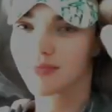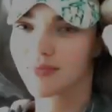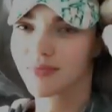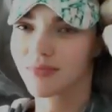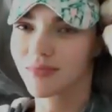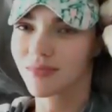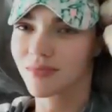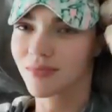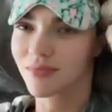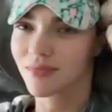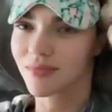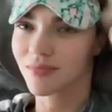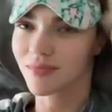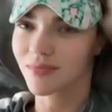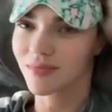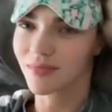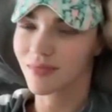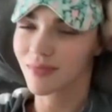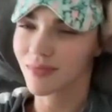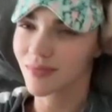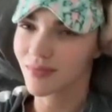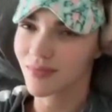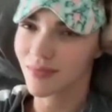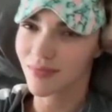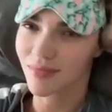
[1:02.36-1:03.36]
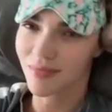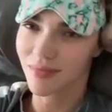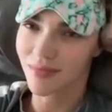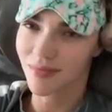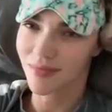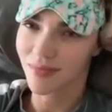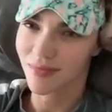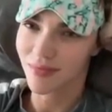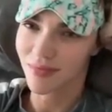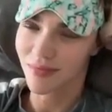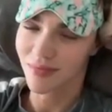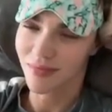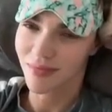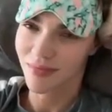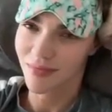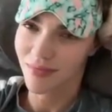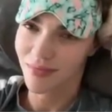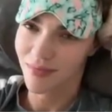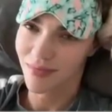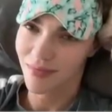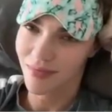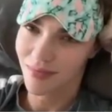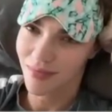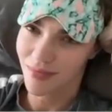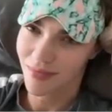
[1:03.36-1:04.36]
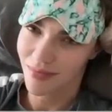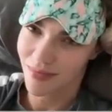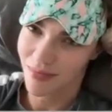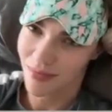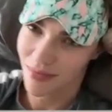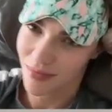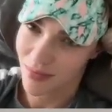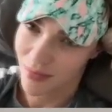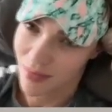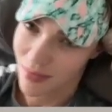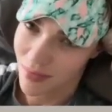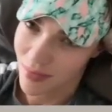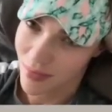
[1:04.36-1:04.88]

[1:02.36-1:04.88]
(no one is talking)